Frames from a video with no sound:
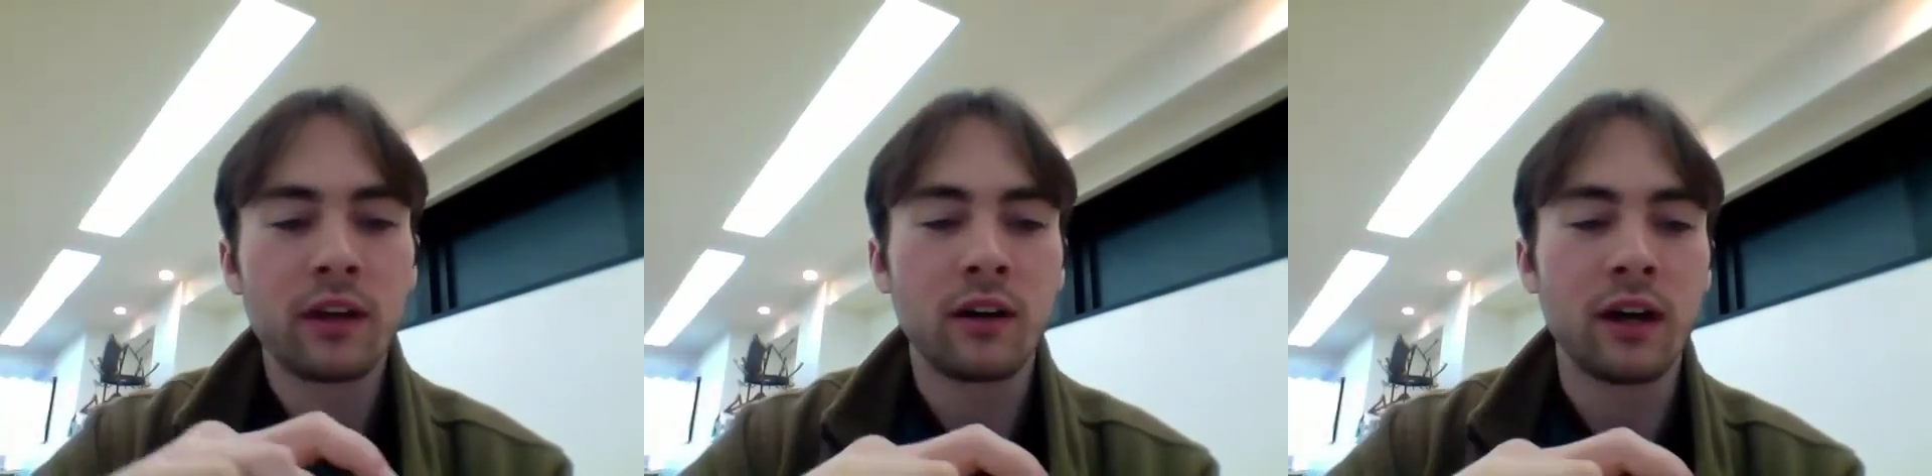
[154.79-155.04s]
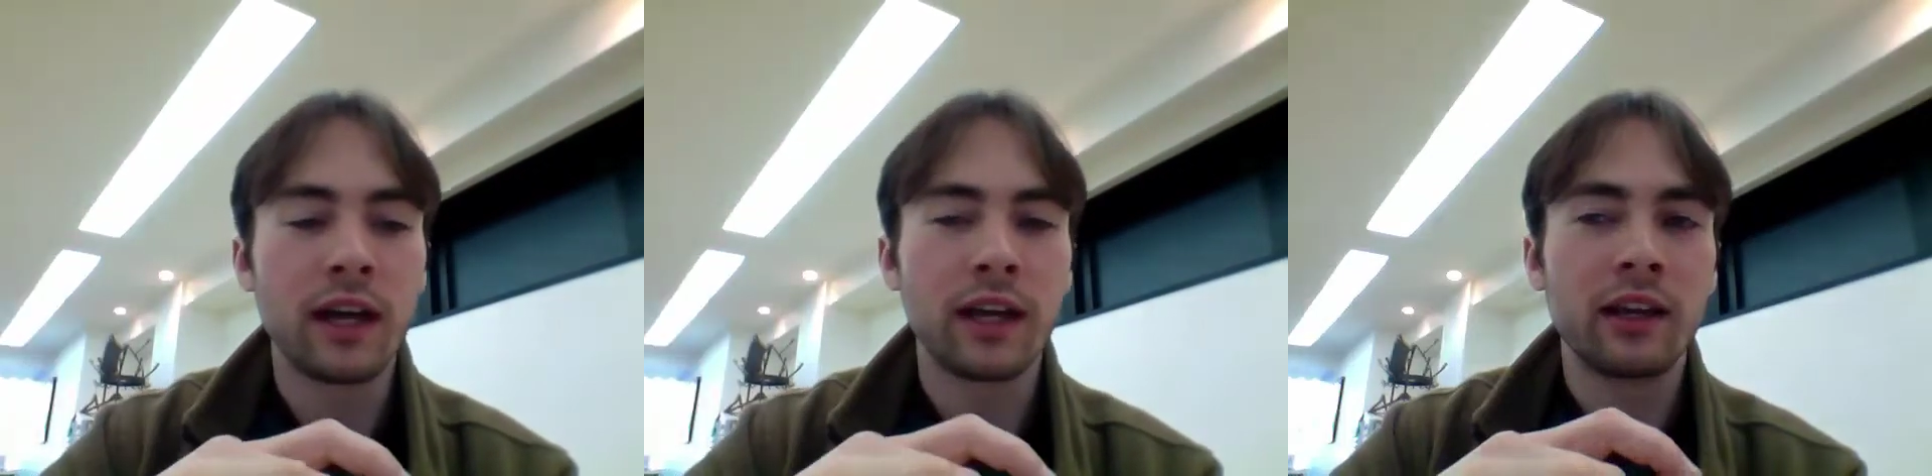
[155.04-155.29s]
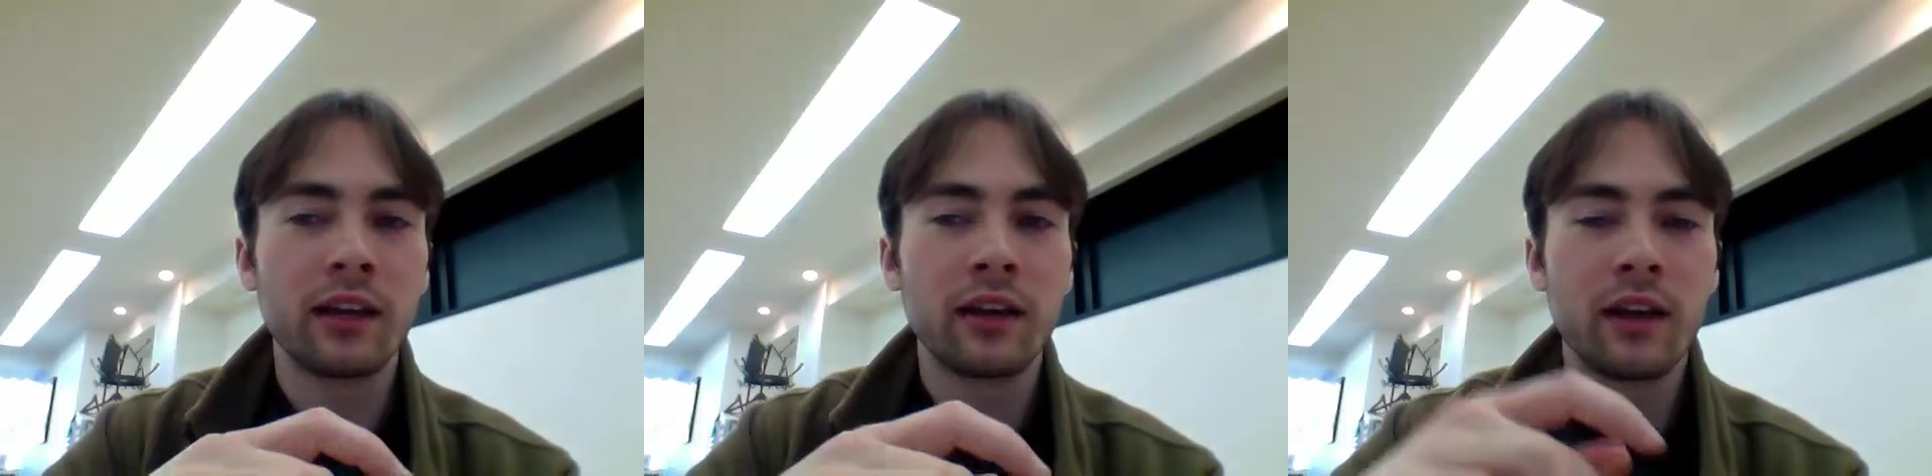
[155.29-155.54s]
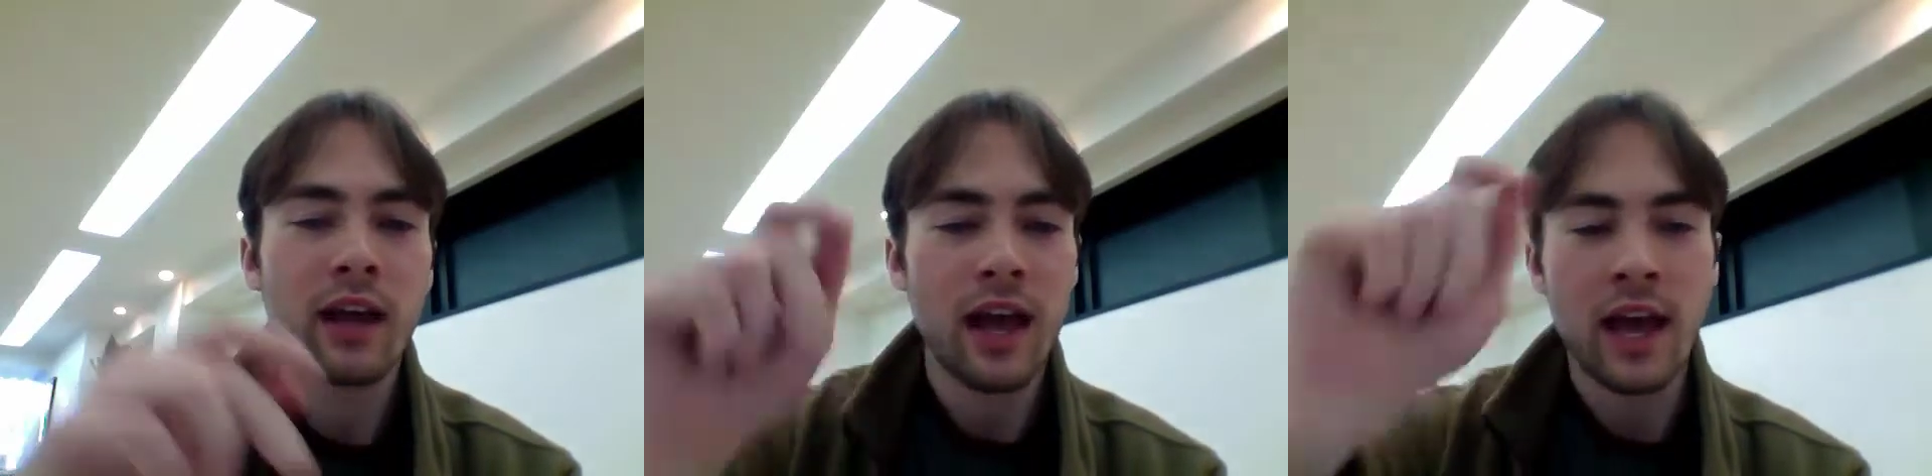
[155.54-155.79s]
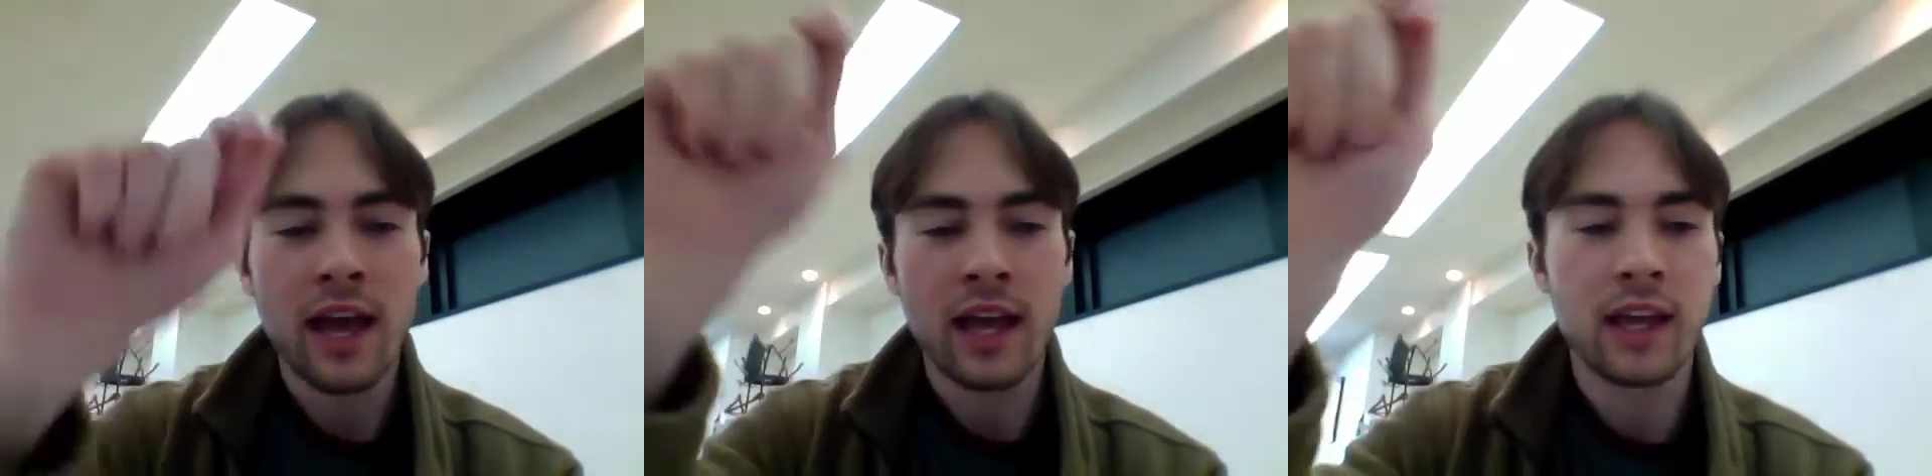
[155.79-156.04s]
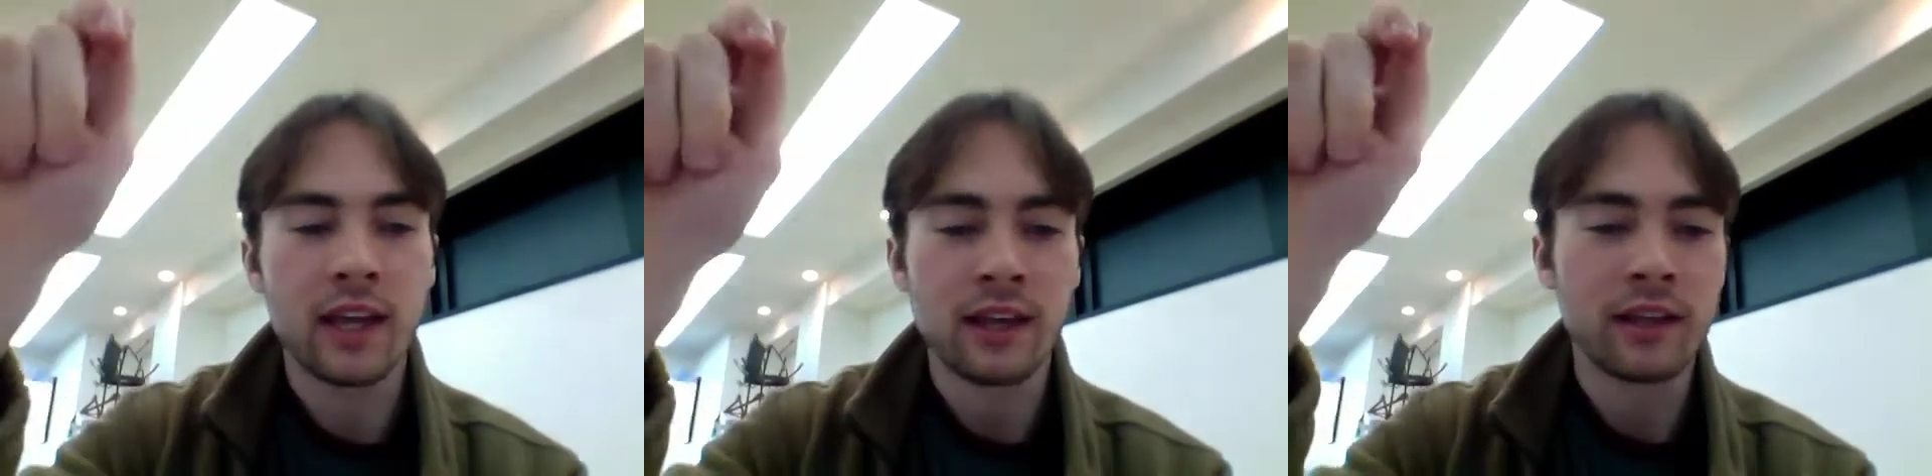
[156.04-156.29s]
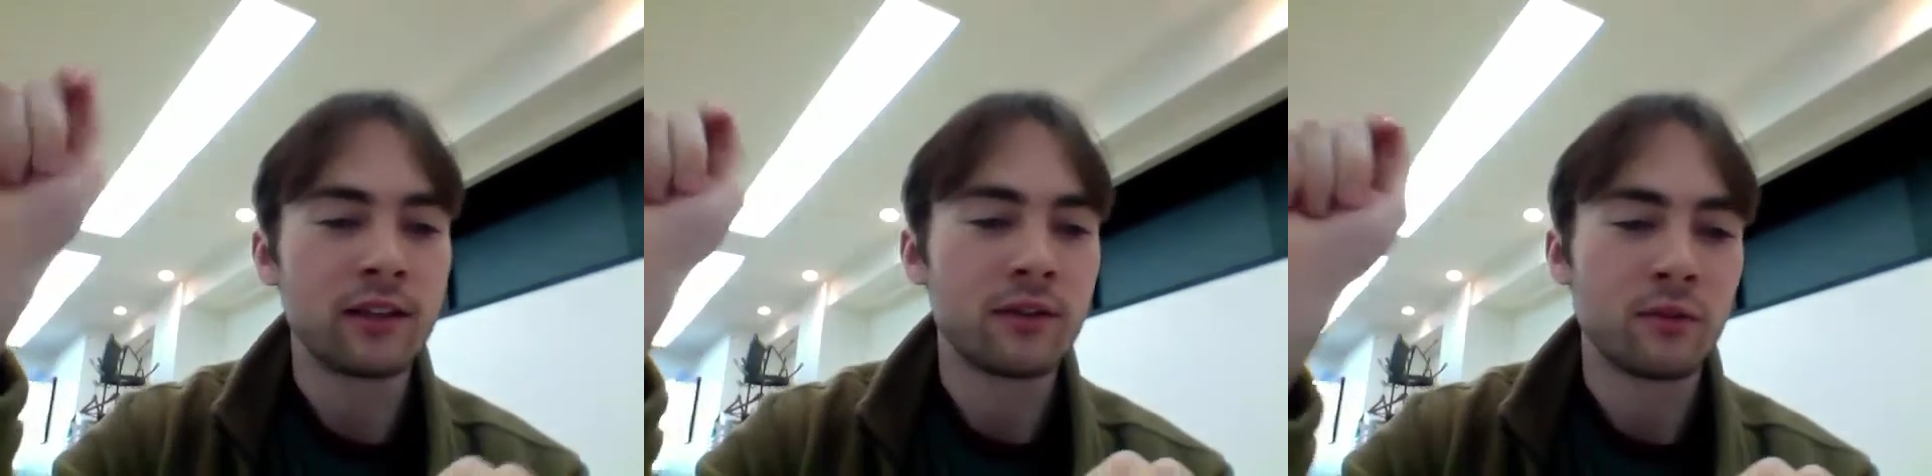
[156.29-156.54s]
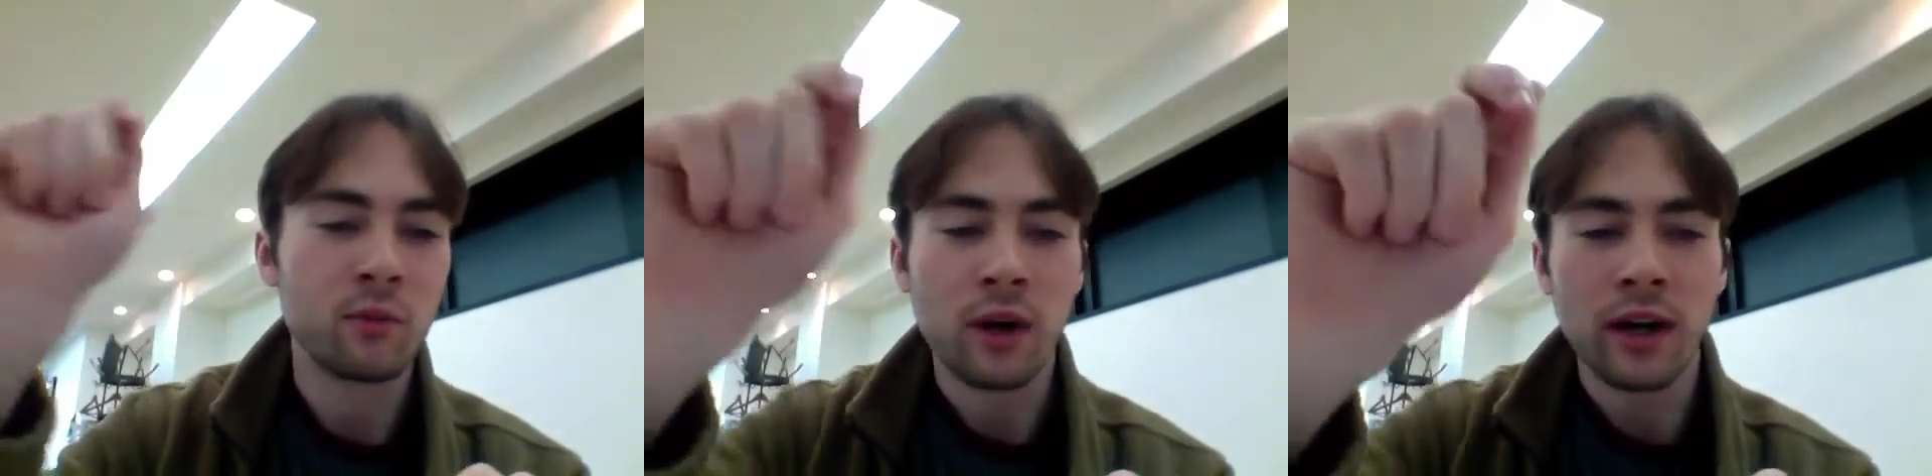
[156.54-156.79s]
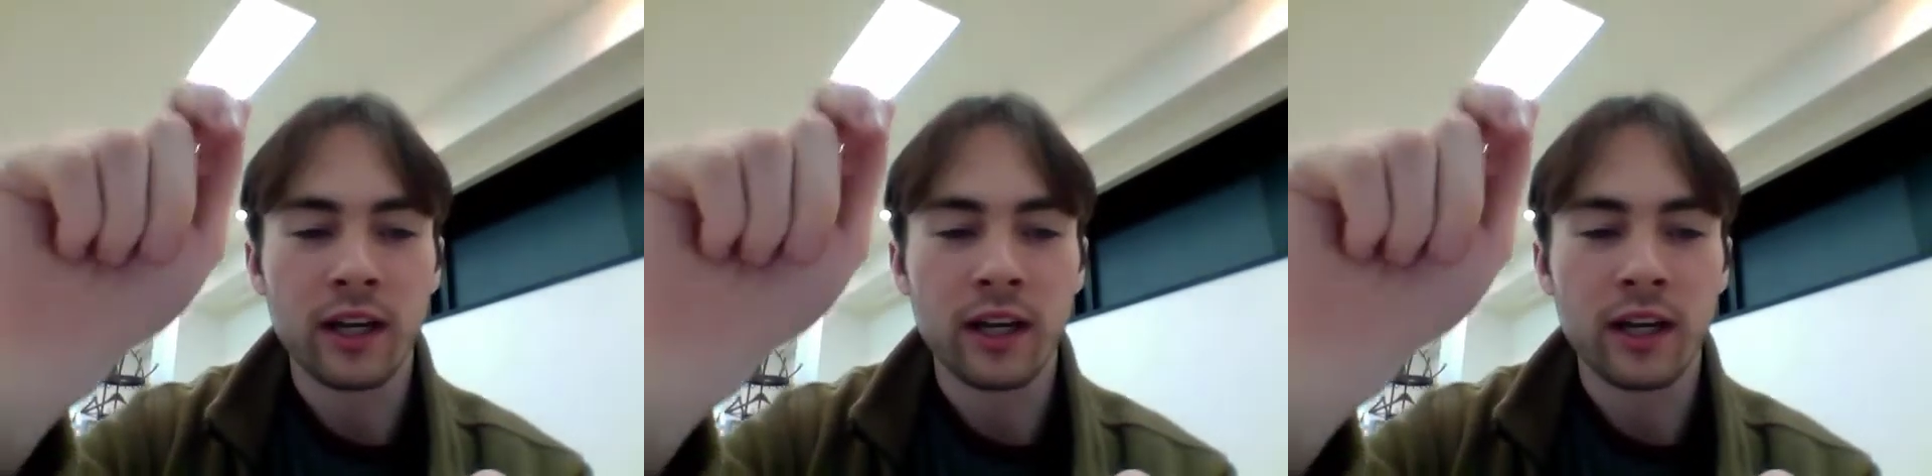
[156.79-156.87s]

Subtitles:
Like A is 1,